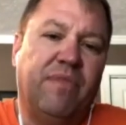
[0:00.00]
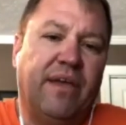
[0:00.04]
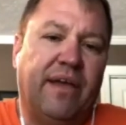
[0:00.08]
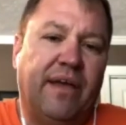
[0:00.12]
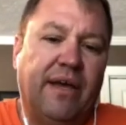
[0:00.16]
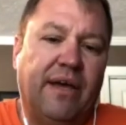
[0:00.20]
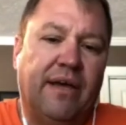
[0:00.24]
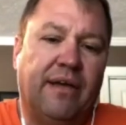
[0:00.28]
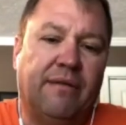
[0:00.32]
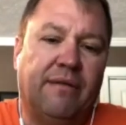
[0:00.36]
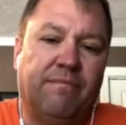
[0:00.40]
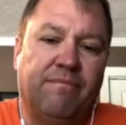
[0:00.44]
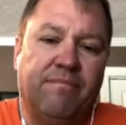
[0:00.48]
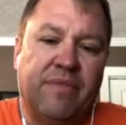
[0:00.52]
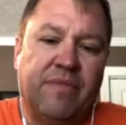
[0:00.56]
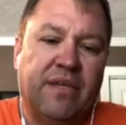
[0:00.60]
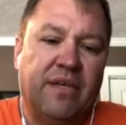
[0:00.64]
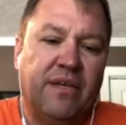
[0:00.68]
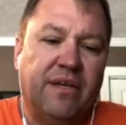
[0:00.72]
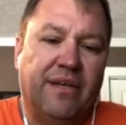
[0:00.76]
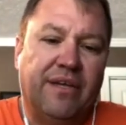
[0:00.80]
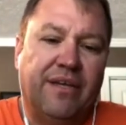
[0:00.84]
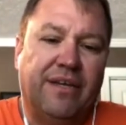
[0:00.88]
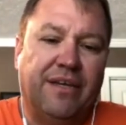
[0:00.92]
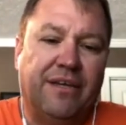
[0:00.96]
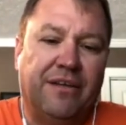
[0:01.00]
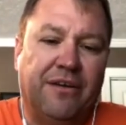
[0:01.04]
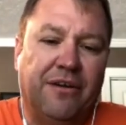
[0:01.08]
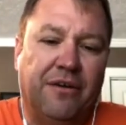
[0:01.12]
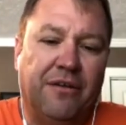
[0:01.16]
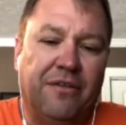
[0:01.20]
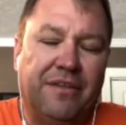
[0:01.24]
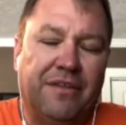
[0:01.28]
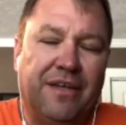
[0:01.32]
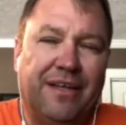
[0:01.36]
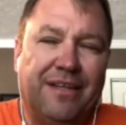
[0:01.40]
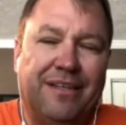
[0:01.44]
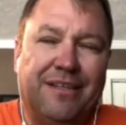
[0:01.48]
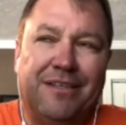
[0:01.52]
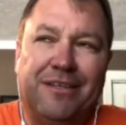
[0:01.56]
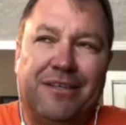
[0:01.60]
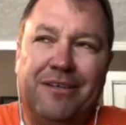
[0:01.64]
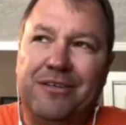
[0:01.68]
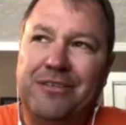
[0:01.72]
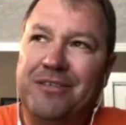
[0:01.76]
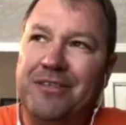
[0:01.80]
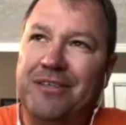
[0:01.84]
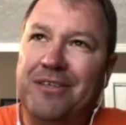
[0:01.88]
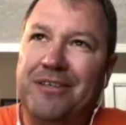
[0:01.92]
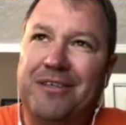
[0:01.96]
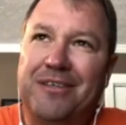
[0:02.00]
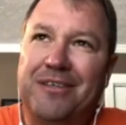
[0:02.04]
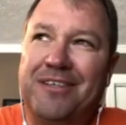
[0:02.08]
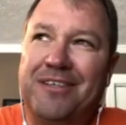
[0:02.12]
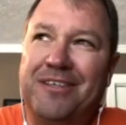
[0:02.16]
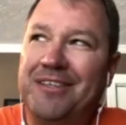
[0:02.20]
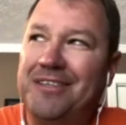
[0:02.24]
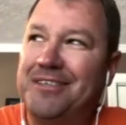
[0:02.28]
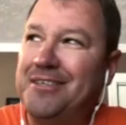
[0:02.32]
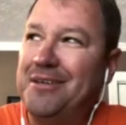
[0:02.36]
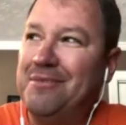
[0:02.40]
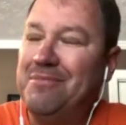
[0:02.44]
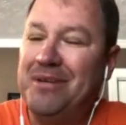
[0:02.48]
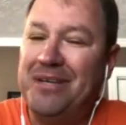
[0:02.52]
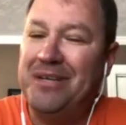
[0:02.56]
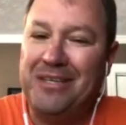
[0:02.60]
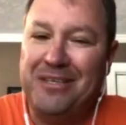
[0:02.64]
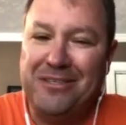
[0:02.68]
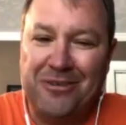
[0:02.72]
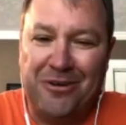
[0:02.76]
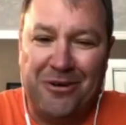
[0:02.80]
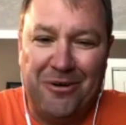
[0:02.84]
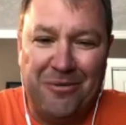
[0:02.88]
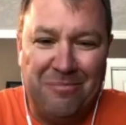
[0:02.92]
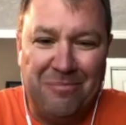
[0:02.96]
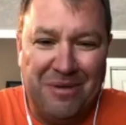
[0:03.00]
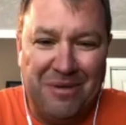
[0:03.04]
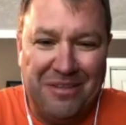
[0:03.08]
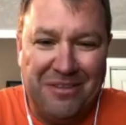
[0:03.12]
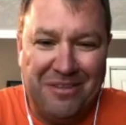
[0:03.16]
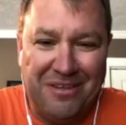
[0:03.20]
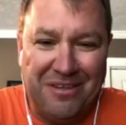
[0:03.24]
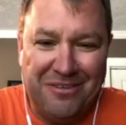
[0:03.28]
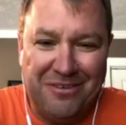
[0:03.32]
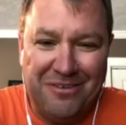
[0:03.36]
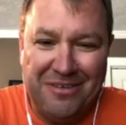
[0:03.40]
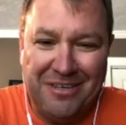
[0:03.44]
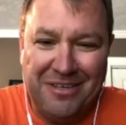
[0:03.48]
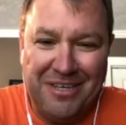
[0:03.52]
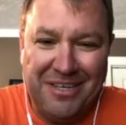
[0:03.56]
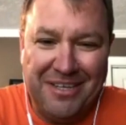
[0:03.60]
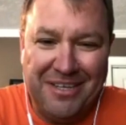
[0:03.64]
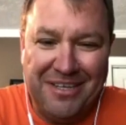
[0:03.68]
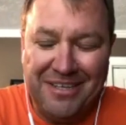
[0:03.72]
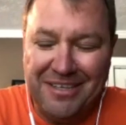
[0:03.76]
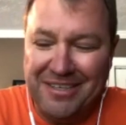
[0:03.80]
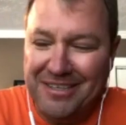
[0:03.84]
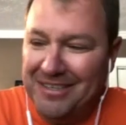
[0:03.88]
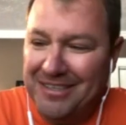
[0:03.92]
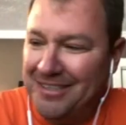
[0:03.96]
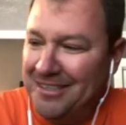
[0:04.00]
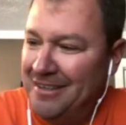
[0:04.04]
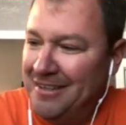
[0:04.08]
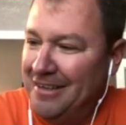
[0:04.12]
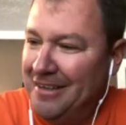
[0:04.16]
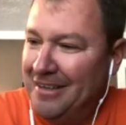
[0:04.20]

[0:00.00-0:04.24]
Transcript: And you know that there's a somebody termed me the other day uh,